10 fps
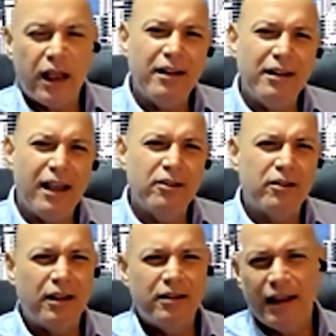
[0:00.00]
And
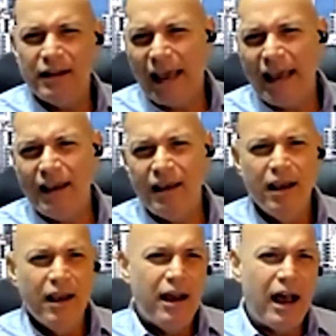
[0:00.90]
they
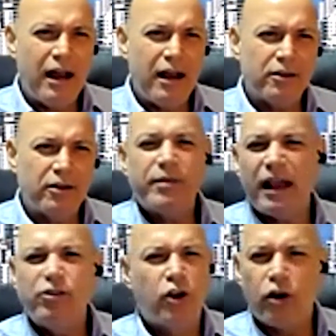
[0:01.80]

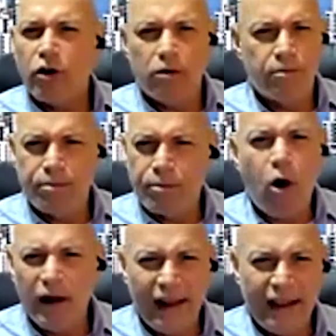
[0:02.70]
sometimes go to
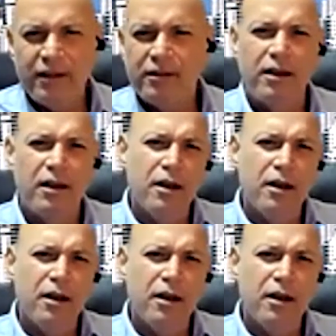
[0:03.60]
Poland,